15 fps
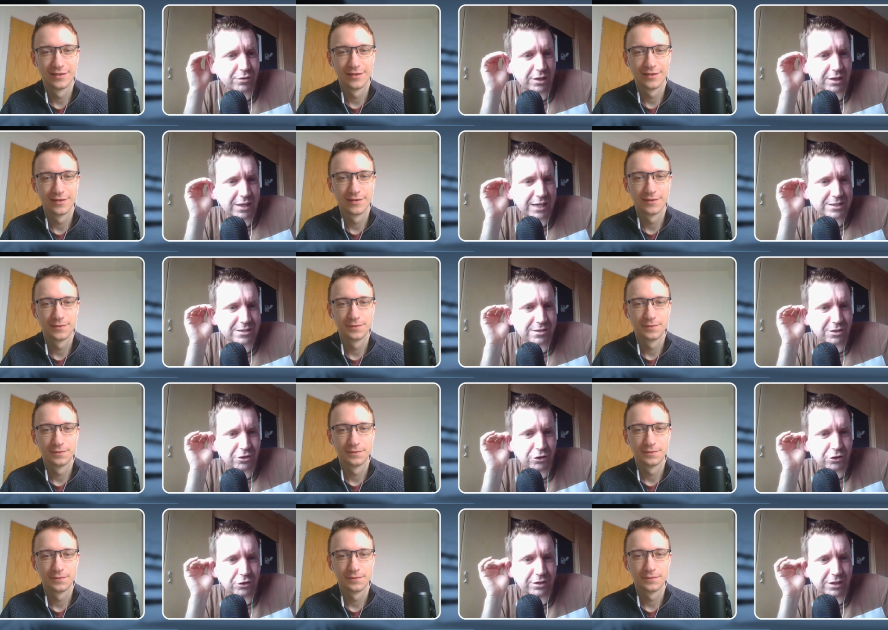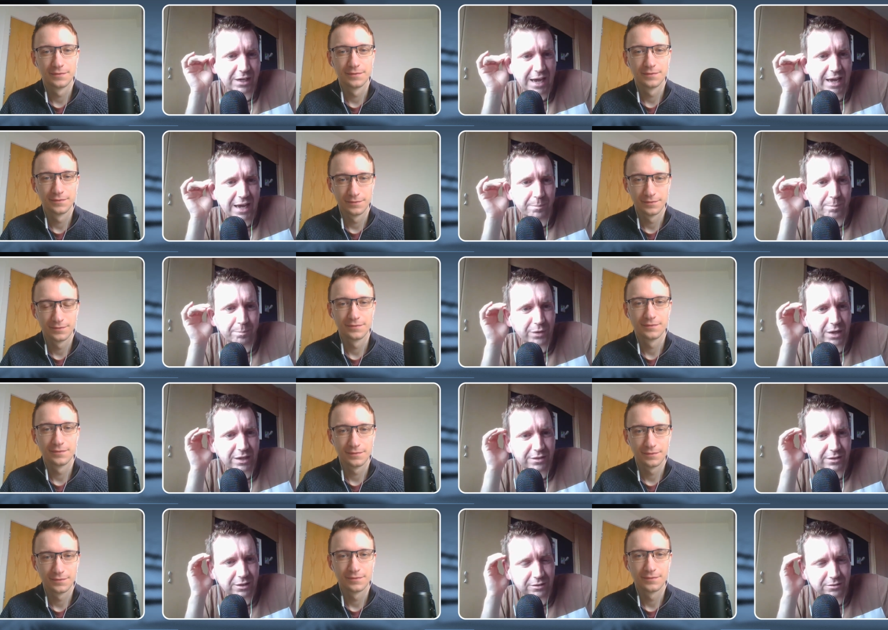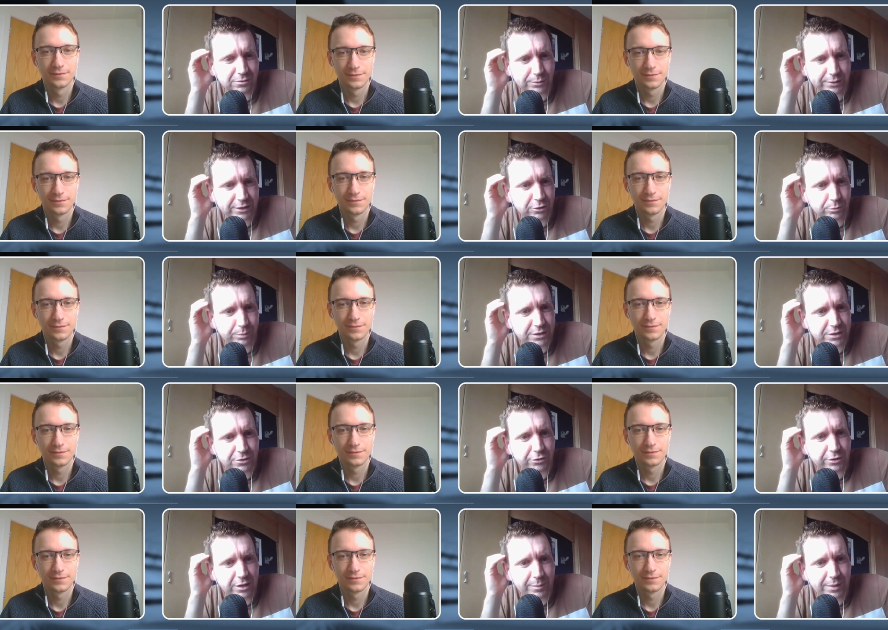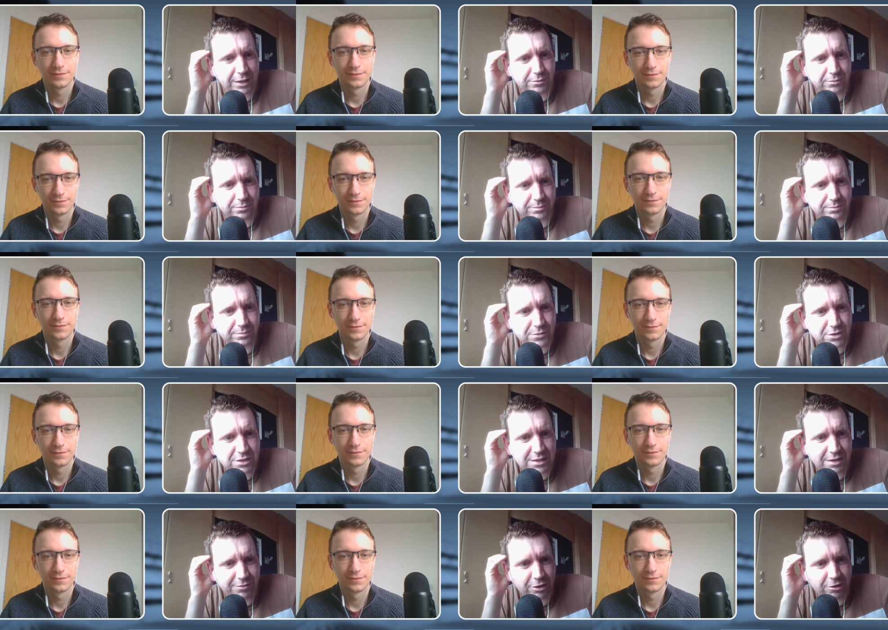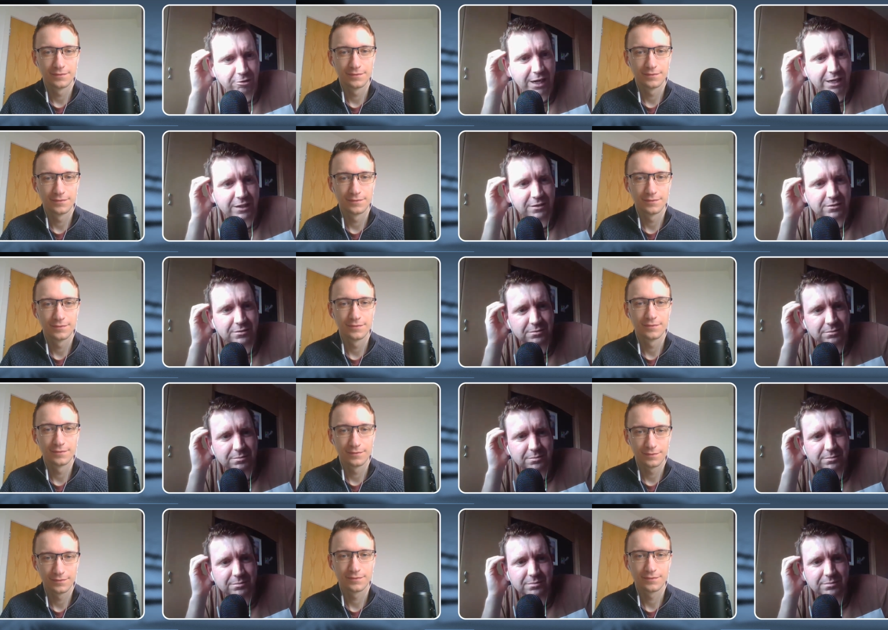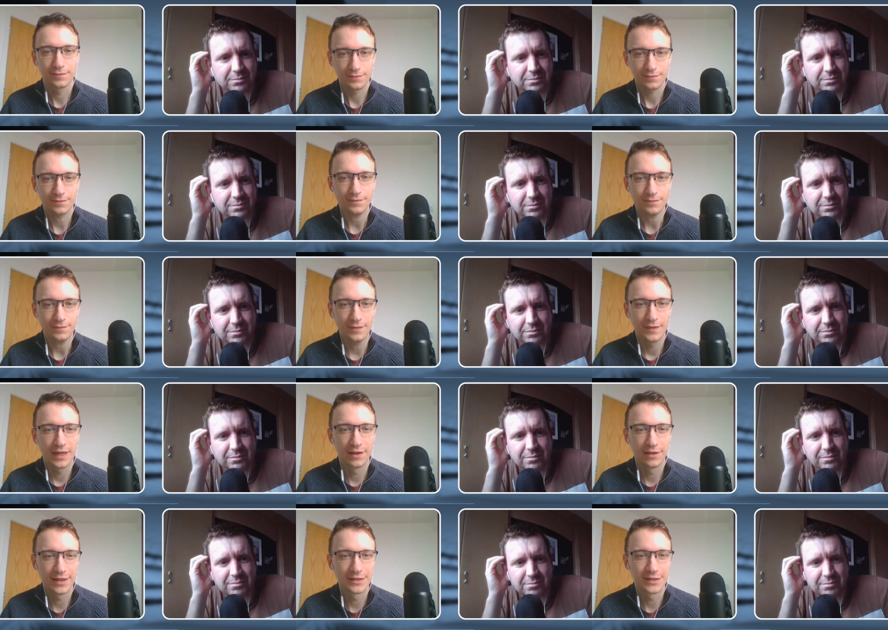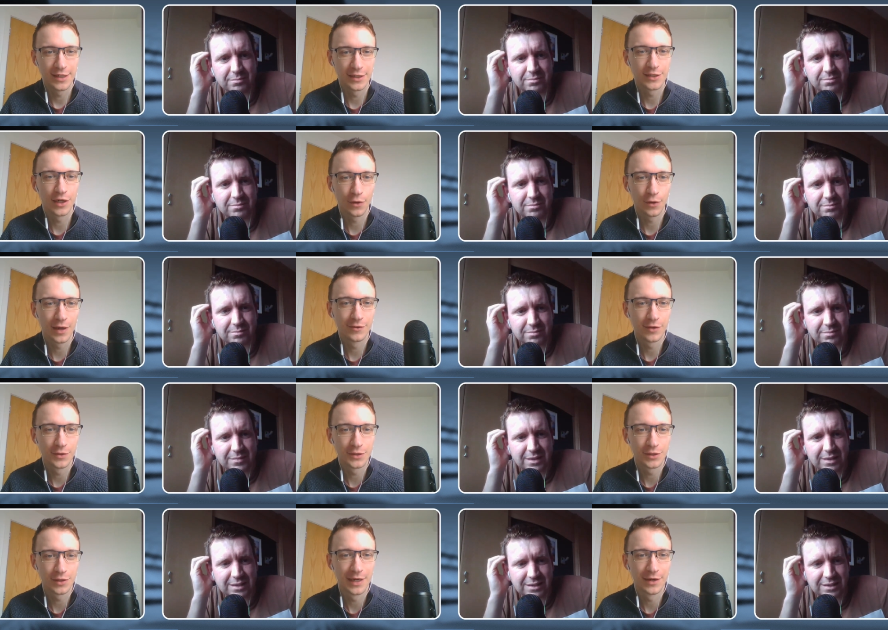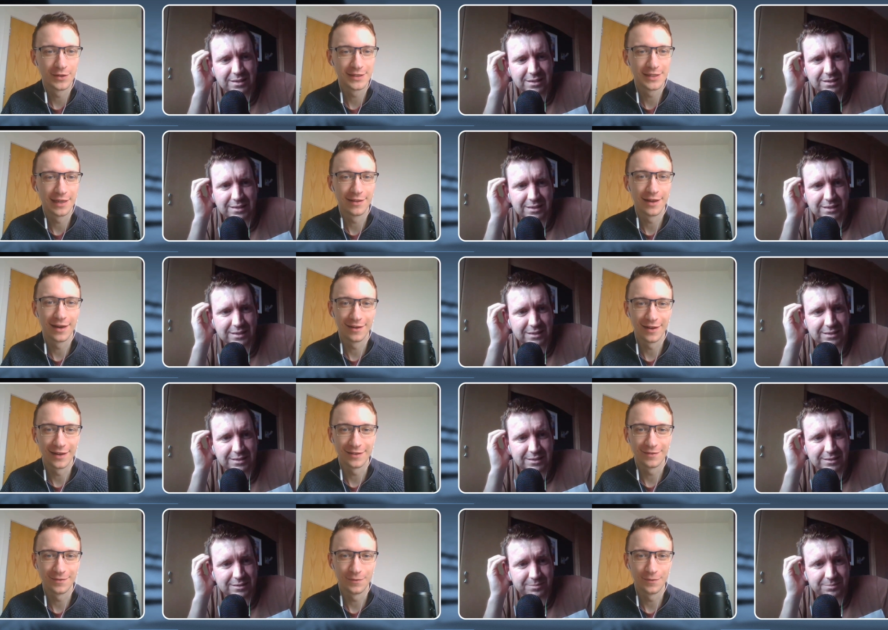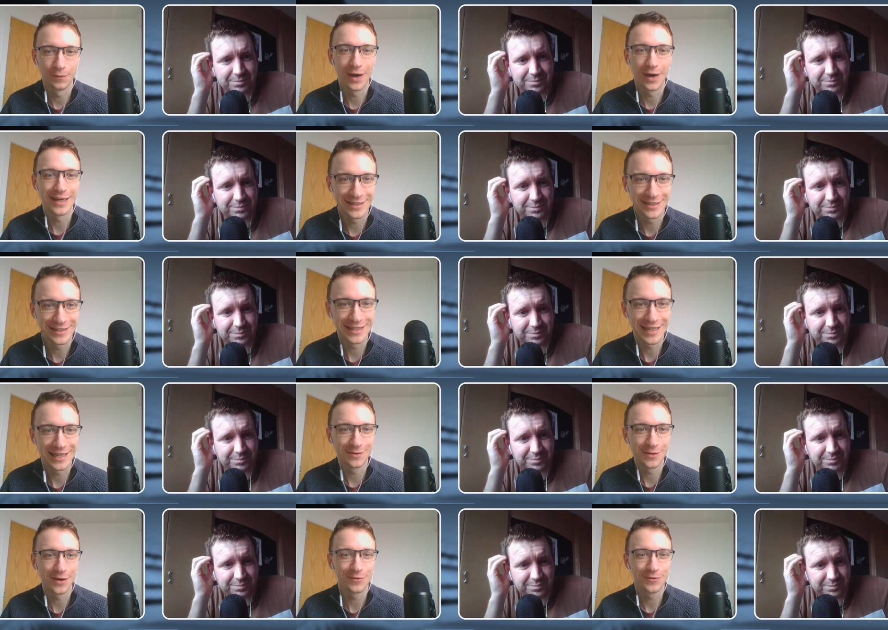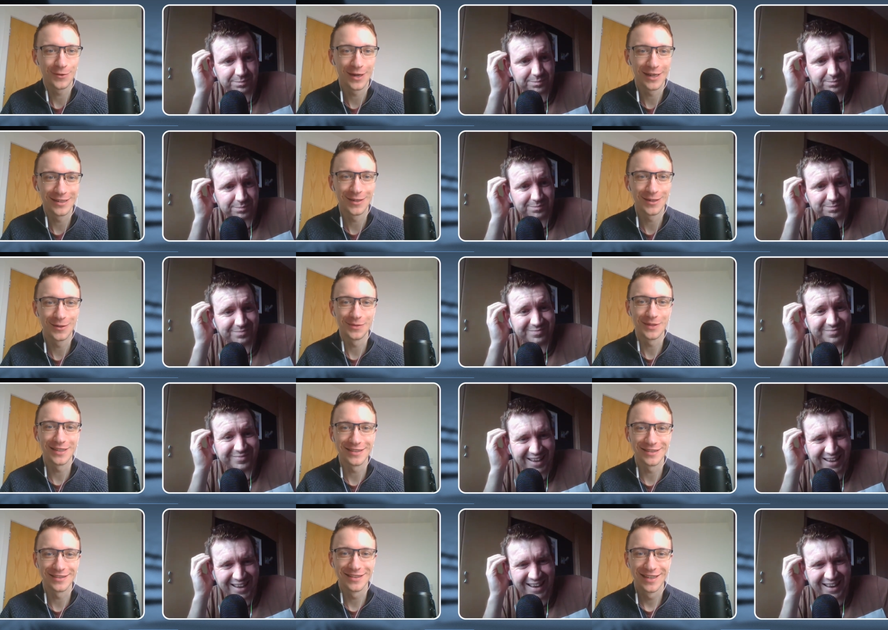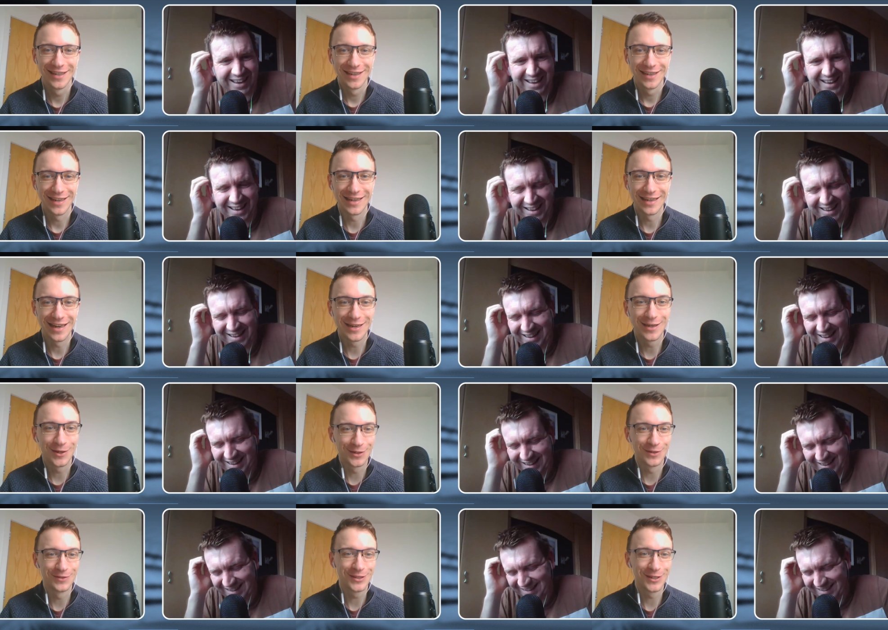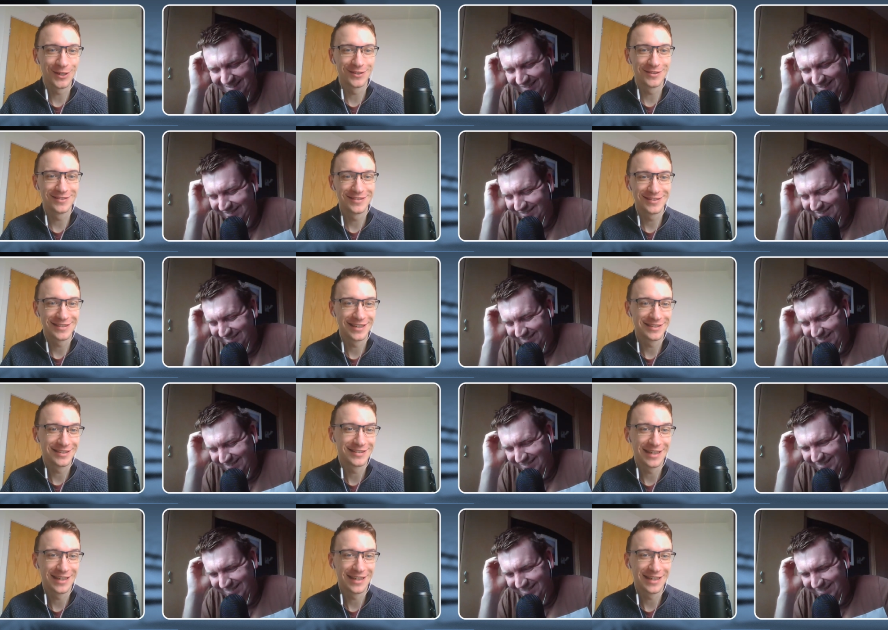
Speaker 1: for the last third of the game I think we could be talking about seven or eight
Speaker 2: I think Sergio Agüero has come out and said that like why did he take him off Guardiola because he, he could have scored six